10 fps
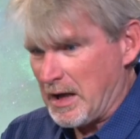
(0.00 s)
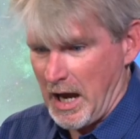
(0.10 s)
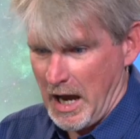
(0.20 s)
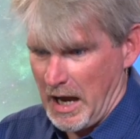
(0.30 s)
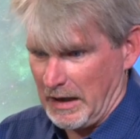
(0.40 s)

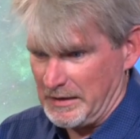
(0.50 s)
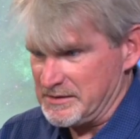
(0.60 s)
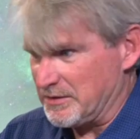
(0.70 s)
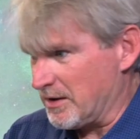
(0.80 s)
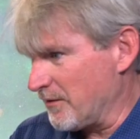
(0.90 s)
Uh,
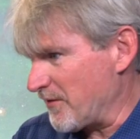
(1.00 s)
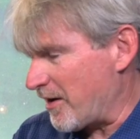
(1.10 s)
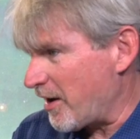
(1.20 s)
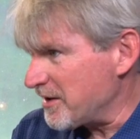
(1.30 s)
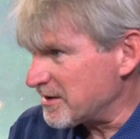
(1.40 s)
you know,
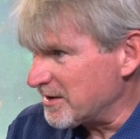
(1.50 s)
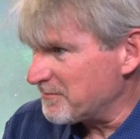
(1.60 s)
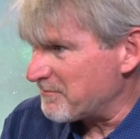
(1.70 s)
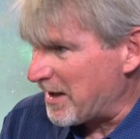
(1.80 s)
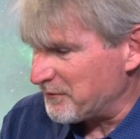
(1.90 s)
that hiking
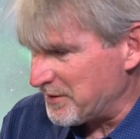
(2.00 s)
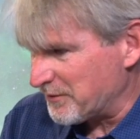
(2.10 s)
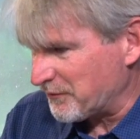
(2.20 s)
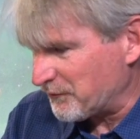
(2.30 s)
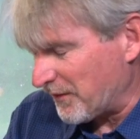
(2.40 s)
and
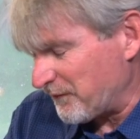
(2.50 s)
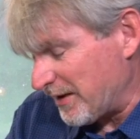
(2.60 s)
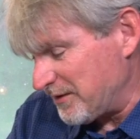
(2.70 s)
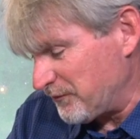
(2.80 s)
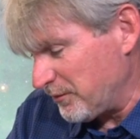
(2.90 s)
mountaineering stuff
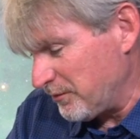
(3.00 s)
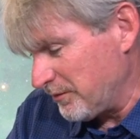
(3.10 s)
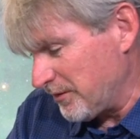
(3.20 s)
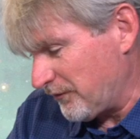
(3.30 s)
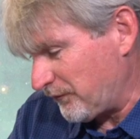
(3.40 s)
that I
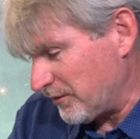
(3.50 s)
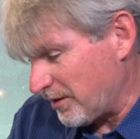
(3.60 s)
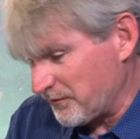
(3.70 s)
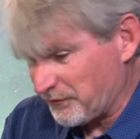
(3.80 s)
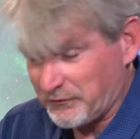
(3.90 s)
do is, you
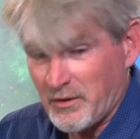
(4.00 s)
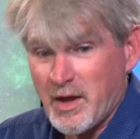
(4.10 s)
know, there's